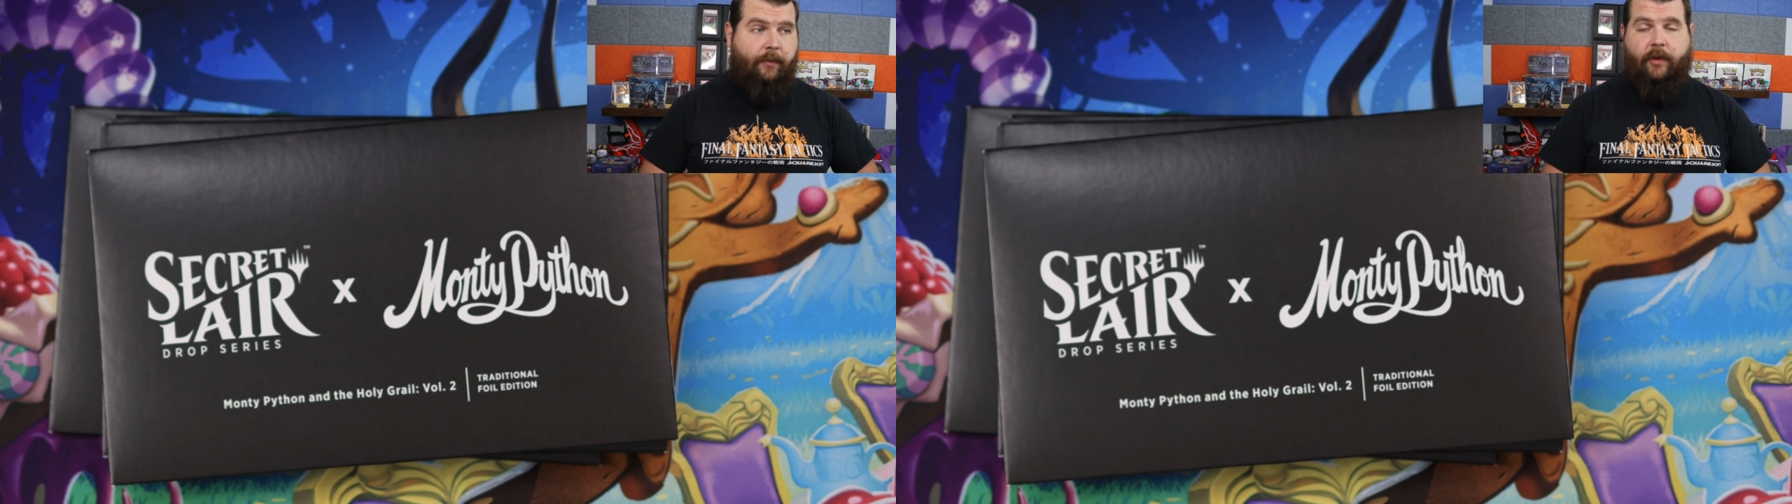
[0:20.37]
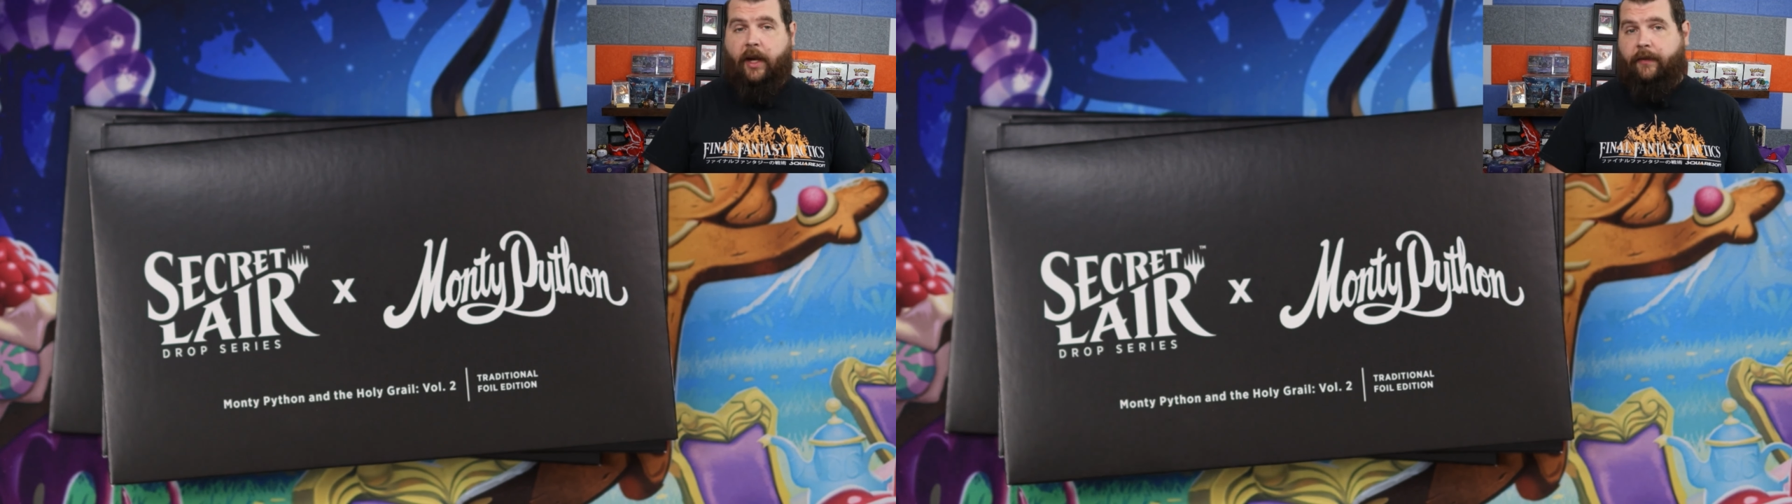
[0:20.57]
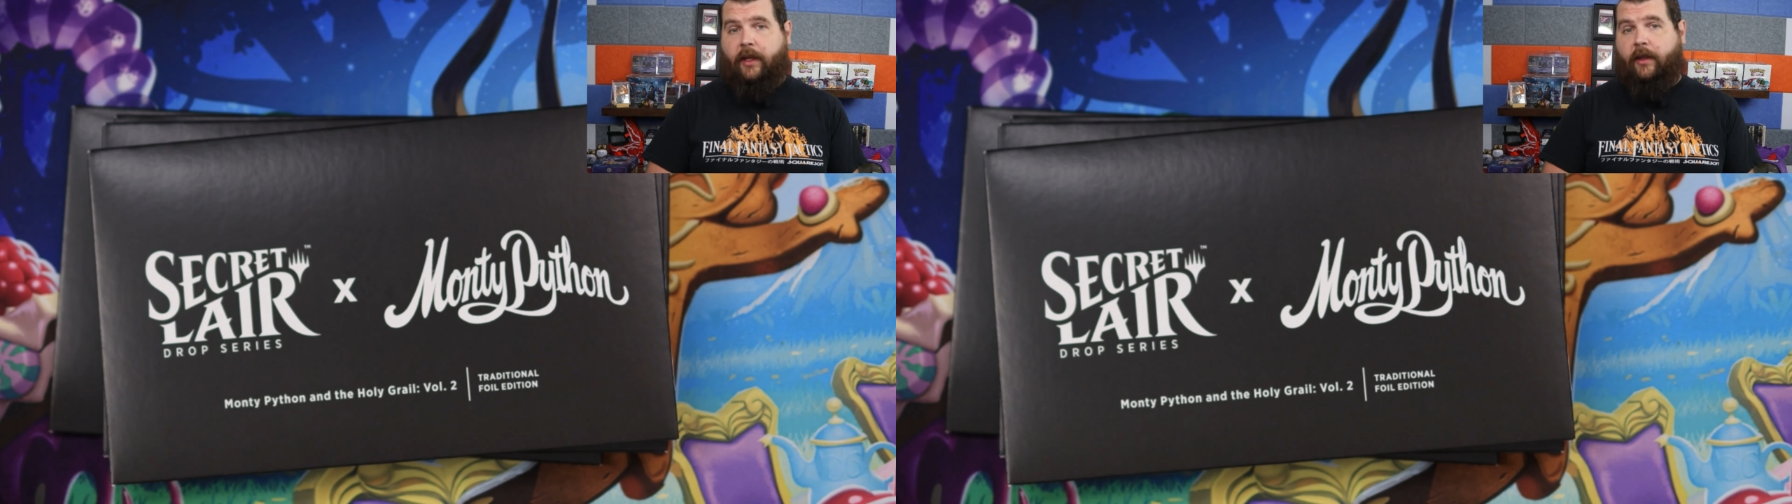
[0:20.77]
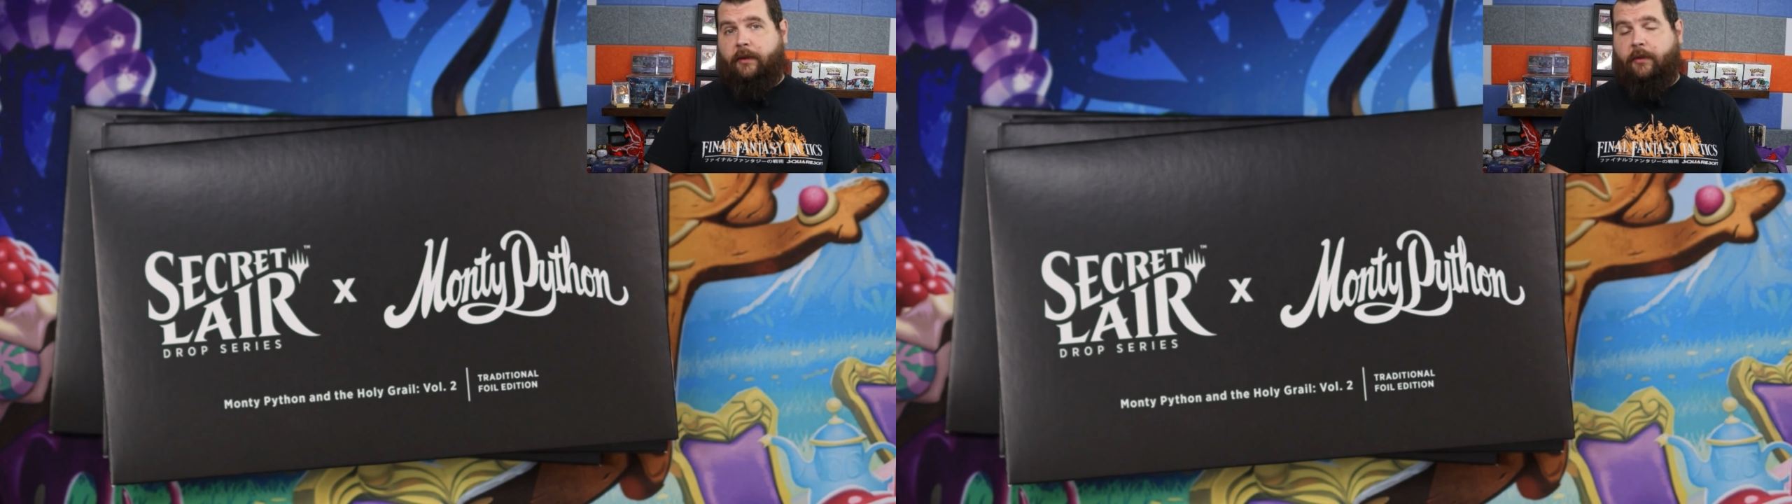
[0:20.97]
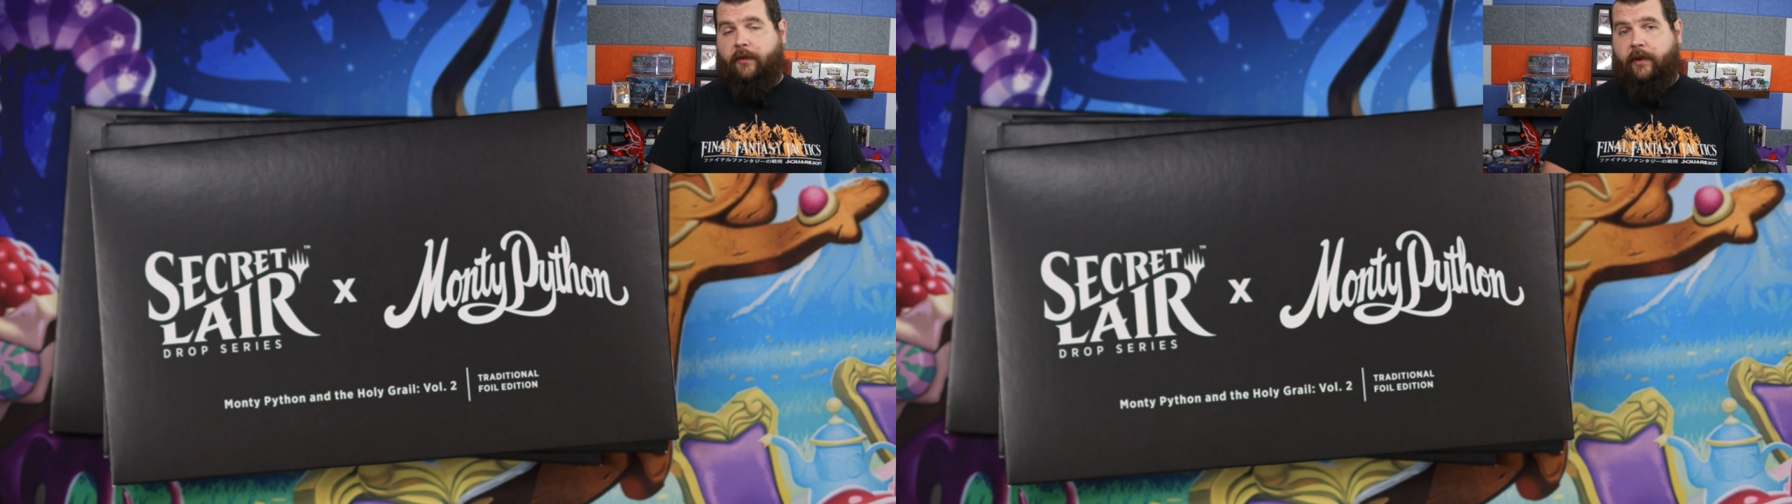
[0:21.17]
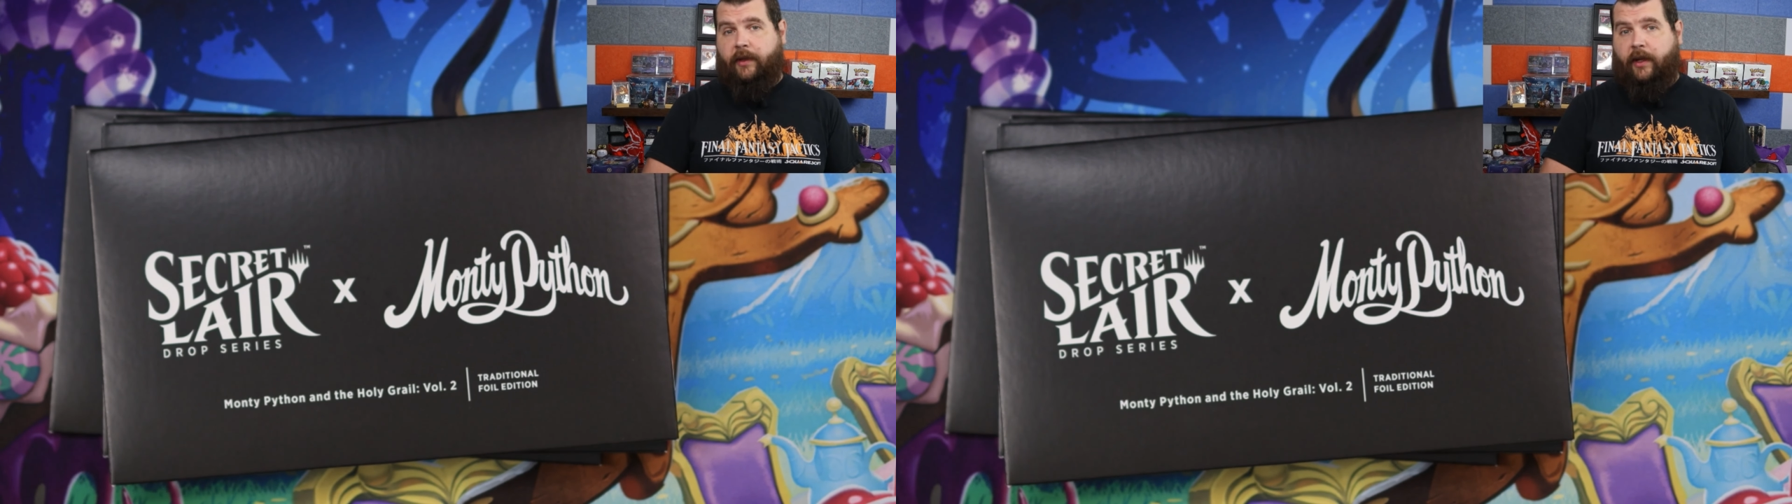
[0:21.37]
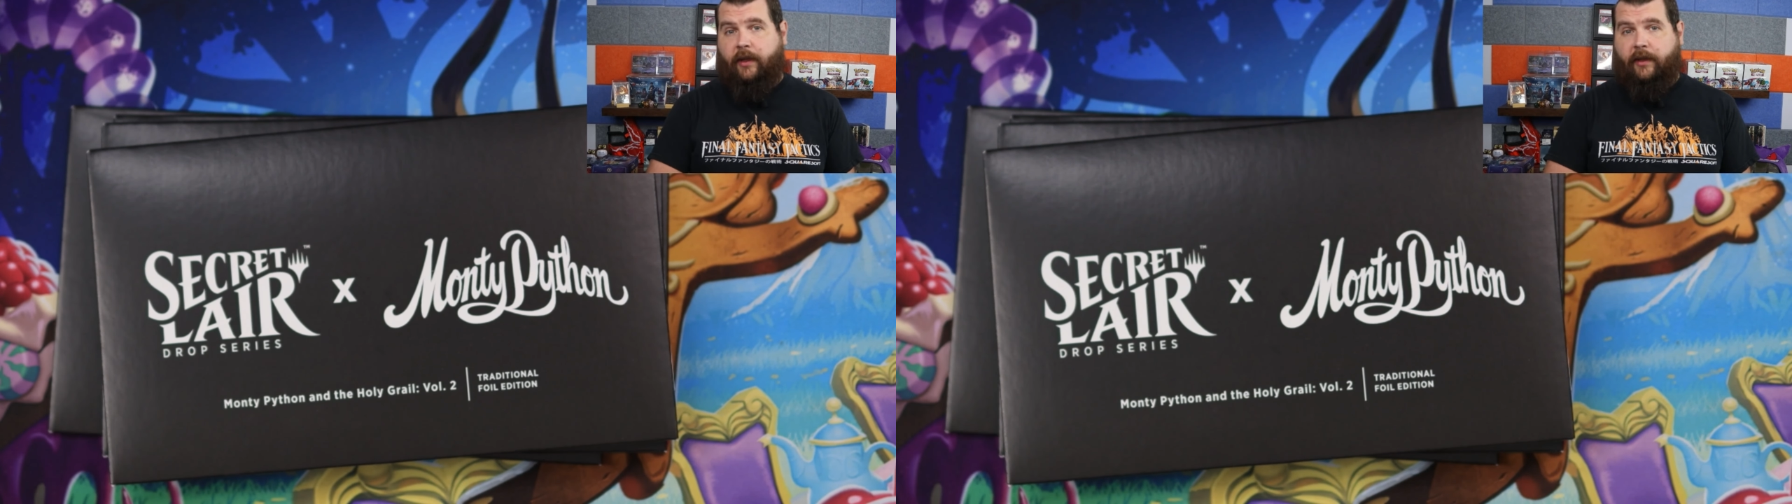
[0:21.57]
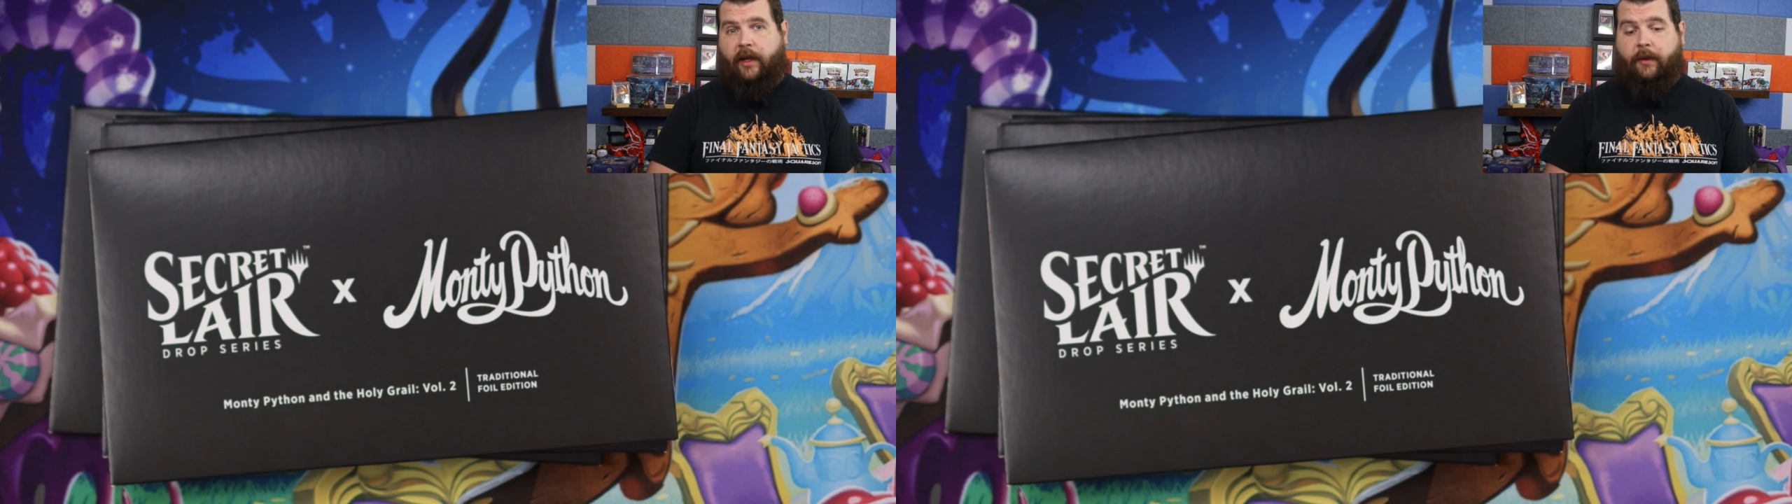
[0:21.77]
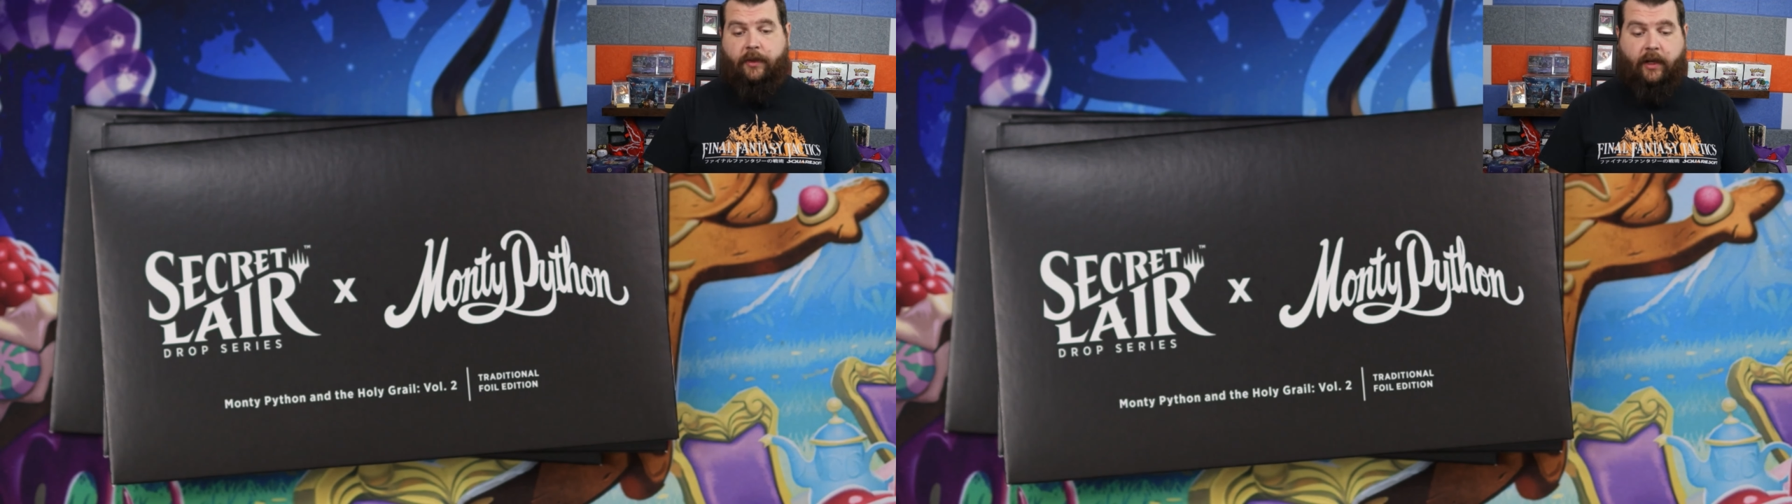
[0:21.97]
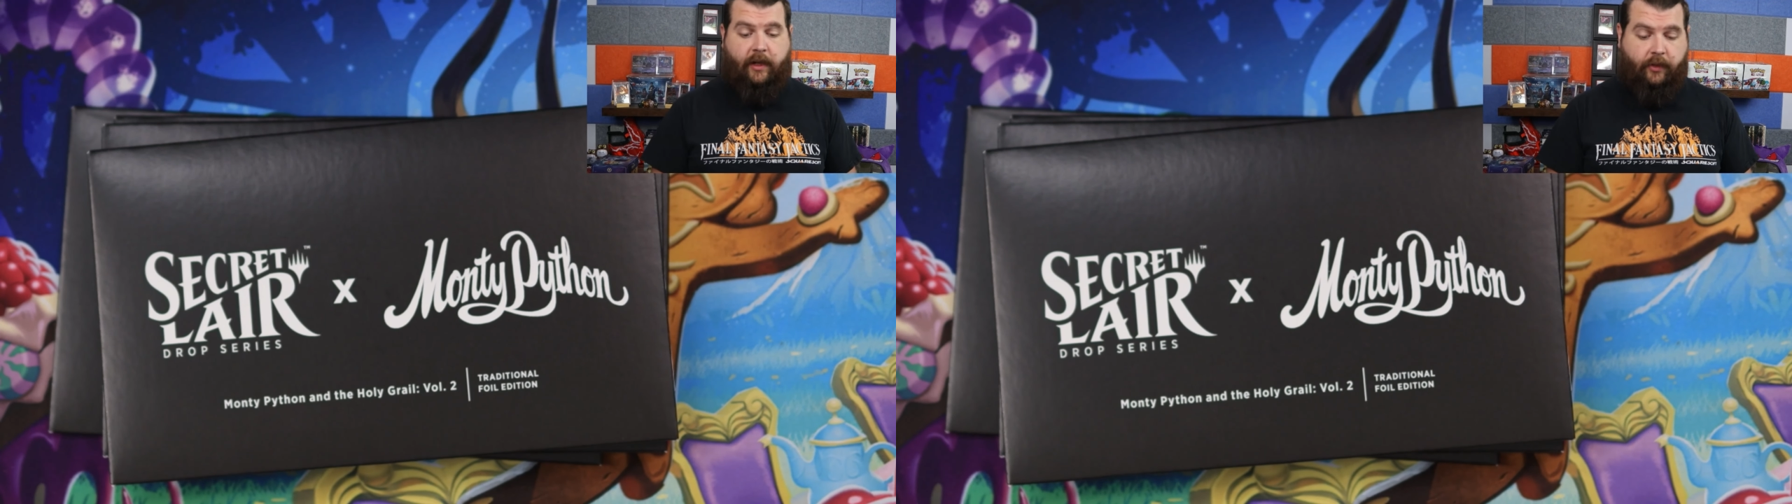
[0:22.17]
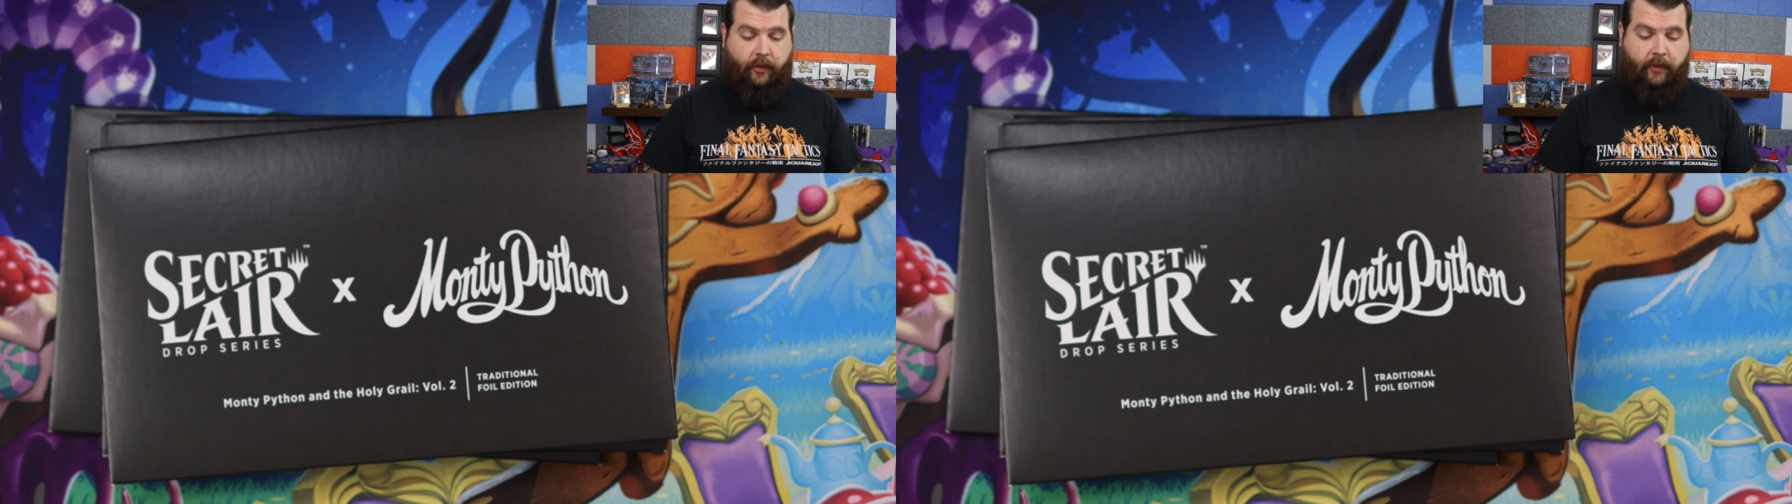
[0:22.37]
but I've seen this movie a ton of times and I enjoy it.